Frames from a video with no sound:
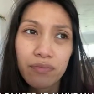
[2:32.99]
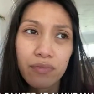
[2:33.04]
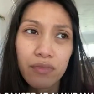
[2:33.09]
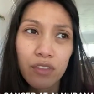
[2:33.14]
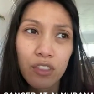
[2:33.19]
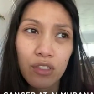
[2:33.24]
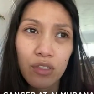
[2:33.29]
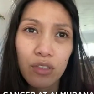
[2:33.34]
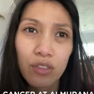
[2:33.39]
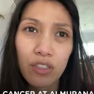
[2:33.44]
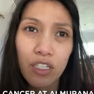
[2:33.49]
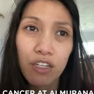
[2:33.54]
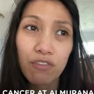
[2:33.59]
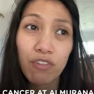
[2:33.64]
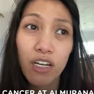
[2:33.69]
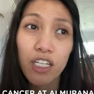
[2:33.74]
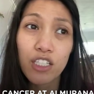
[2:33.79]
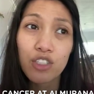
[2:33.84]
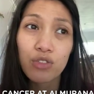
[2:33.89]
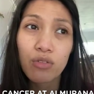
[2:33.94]
So
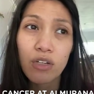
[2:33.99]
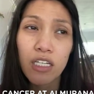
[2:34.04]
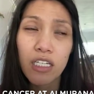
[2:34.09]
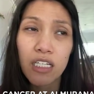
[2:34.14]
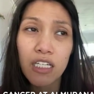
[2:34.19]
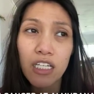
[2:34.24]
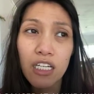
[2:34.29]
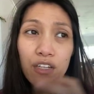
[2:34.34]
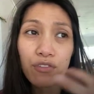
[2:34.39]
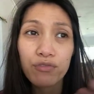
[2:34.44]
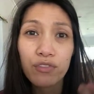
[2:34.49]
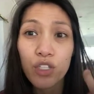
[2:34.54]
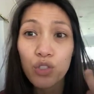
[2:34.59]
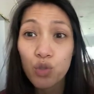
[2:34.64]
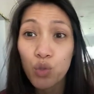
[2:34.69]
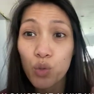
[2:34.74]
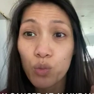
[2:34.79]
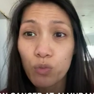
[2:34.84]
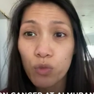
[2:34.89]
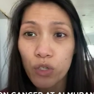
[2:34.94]
eventually, if the
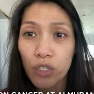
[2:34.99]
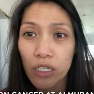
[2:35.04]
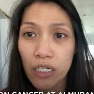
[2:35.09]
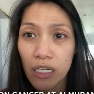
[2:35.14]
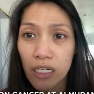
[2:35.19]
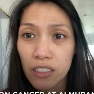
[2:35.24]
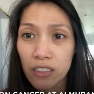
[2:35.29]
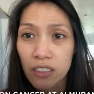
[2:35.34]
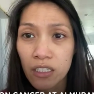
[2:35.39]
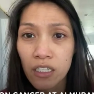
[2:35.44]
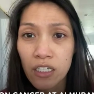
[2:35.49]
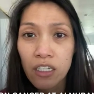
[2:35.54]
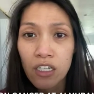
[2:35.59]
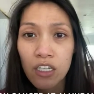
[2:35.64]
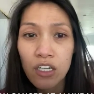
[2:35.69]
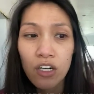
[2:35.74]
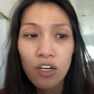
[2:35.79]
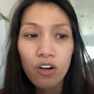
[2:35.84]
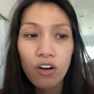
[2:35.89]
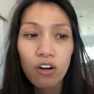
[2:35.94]
tumor is
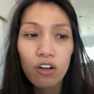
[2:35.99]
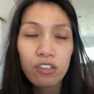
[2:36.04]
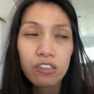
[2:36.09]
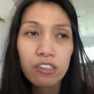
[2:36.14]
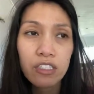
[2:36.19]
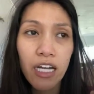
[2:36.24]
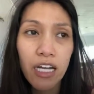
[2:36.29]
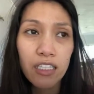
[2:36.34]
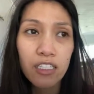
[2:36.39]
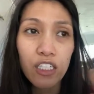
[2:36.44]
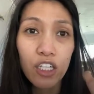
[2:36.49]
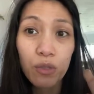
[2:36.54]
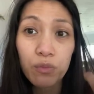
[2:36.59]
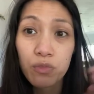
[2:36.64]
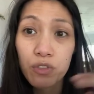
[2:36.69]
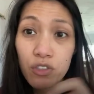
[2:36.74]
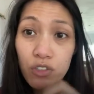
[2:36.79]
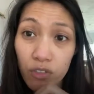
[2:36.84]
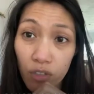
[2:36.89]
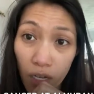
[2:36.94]
already
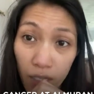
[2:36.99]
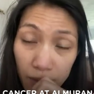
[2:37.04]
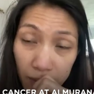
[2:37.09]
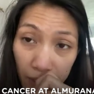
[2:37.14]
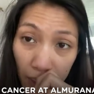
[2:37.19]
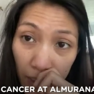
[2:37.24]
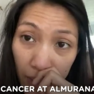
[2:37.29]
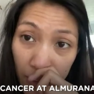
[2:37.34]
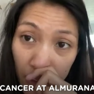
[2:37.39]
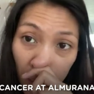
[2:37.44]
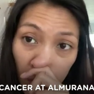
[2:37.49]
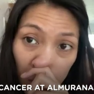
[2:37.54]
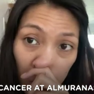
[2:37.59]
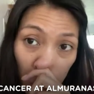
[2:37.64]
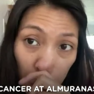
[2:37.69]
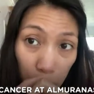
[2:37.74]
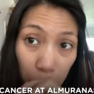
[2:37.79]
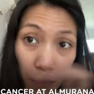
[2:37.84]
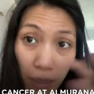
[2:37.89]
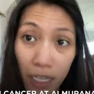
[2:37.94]
obstructing the
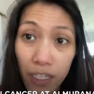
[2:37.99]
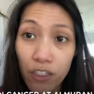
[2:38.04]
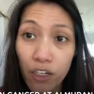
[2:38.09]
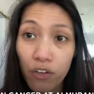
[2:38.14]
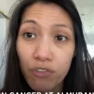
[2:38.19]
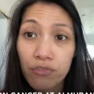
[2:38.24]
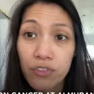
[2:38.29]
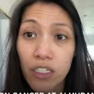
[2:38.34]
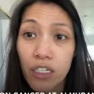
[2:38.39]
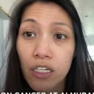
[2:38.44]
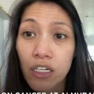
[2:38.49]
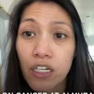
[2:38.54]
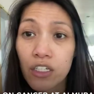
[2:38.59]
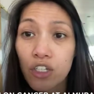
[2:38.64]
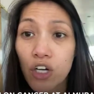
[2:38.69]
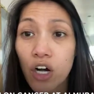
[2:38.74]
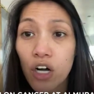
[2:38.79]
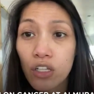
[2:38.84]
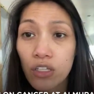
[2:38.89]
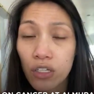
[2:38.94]
lumen of the
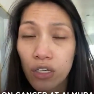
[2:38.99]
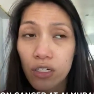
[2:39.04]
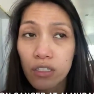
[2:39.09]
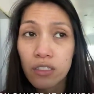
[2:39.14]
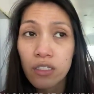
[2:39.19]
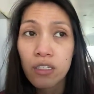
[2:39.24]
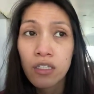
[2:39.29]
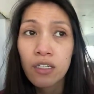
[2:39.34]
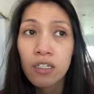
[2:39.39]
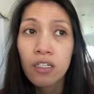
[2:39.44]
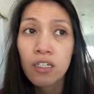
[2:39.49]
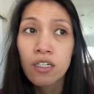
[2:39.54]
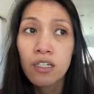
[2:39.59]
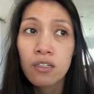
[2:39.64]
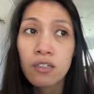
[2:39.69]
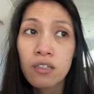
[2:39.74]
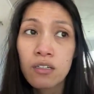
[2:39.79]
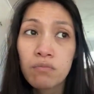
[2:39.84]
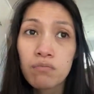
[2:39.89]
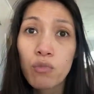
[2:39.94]
colon,
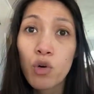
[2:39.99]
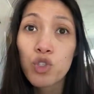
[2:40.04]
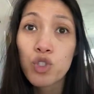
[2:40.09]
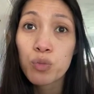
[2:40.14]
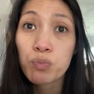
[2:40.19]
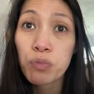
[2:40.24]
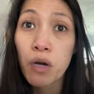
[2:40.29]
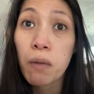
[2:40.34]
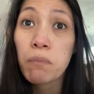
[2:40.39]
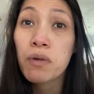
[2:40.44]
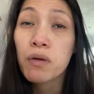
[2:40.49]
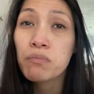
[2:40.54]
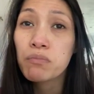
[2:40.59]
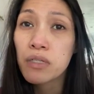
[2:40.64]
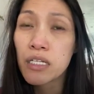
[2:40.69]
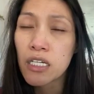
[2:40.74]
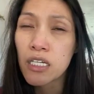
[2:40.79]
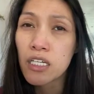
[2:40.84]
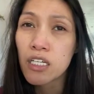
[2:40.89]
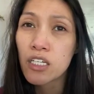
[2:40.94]
most
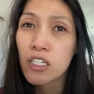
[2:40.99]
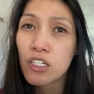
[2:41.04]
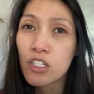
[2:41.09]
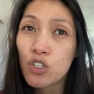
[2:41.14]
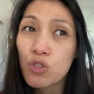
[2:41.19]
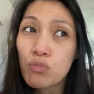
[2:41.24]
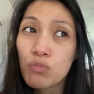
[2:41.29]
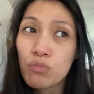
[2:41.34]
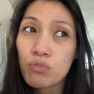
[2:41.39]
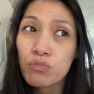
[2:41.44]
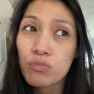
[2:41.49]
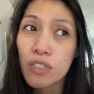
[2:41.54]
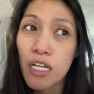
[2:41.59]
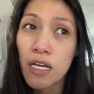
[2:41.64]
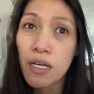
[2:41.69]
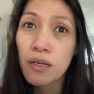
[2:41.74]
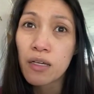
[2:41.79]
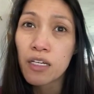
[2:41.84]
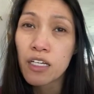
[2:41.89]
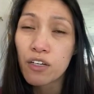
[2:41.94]
probably
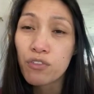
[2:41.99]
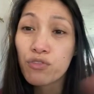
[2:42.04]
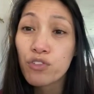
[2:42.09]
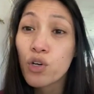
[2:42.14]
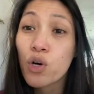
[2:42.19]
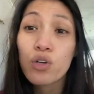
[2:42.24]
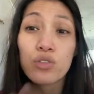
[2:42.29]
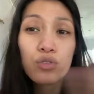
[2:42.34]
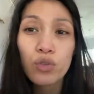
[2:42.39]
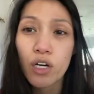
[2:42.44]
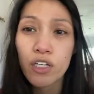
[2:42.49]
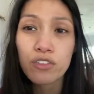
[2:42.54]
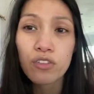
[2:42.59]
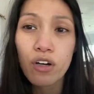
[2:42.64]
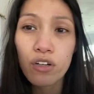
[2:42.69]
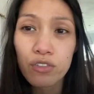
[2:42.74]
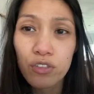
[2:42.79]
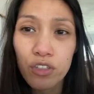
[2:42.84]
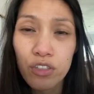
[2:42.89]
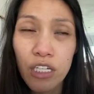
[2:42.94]
if you go to a
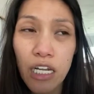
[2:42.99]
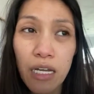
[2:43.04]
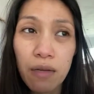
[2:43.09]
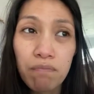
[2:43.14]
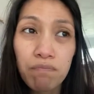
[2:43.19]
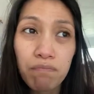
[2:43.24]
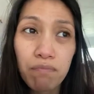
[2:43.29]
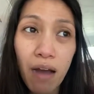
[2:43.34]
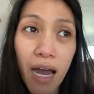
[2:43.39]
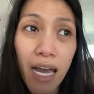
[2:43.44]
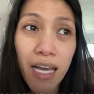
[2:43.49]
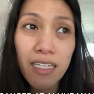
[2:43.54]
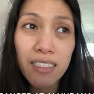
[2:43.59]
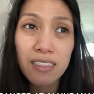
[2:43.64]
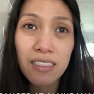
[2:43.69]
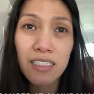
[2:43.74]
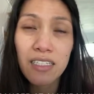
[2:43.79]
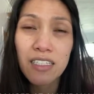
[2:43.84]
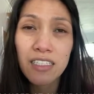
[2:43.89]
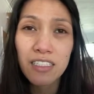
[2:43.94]
doctor, they
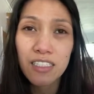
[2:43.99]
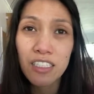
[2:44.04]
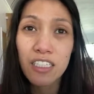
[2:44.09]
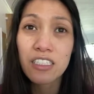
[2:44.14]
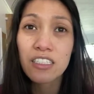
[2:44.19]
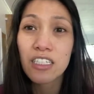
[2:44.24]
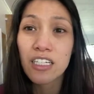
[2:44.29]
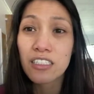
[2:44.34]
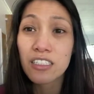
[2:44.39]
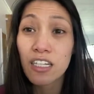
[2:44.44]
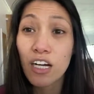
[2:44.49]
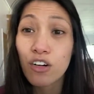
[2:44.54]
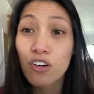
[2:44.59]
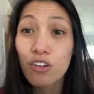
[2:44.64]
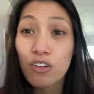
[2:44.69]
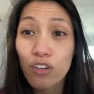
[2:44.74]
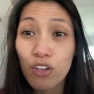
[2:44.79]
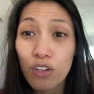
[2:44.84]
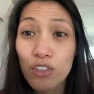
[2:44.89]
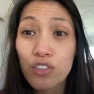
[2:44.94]
might suggest a
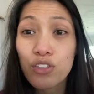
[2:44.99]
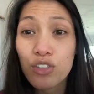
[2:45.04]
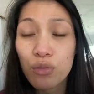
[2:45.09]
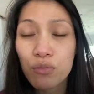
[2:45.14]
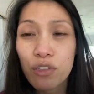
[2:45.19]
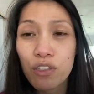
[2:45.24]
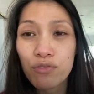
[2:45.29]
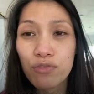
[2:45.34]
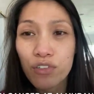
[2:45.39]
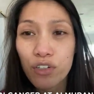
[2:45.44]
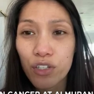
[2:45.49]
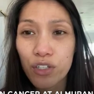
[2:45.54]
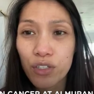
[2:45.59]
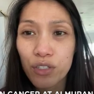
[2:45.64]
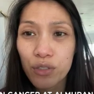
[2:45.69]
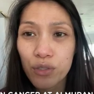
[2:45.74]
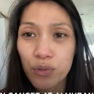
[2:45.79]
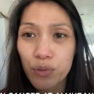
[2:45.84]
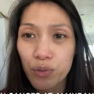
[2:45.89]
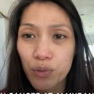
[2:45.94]
colostomy for
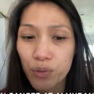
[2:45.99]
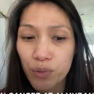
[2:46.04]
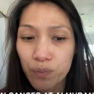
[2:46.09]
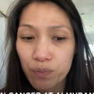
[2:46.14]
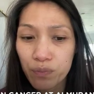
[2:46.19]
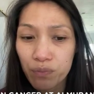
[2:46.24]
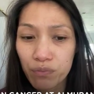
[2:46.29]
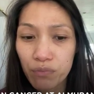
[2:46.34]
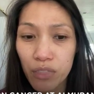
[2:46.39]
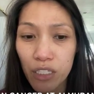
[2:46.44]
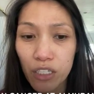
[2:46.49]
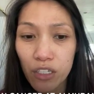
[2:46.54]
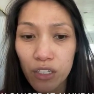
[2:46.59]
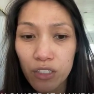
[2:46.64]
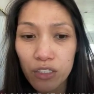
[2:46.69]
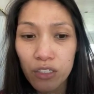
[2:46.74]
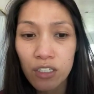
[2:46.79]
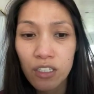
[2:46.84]
you because